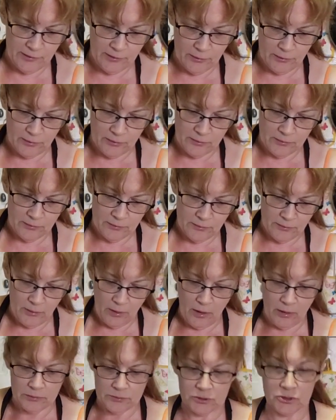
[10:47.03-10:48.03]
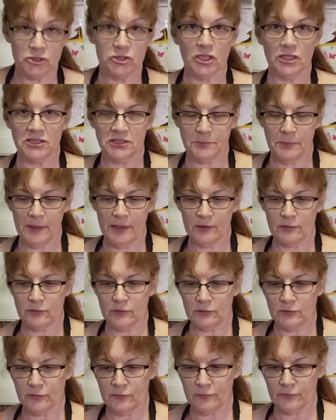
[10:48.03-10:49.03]
are just about
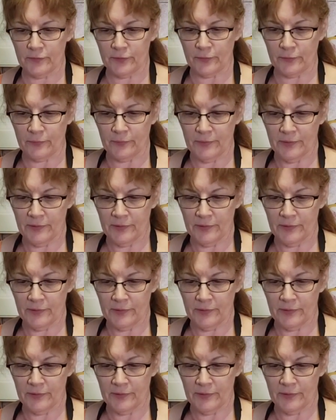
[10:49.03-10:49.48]
cooked through.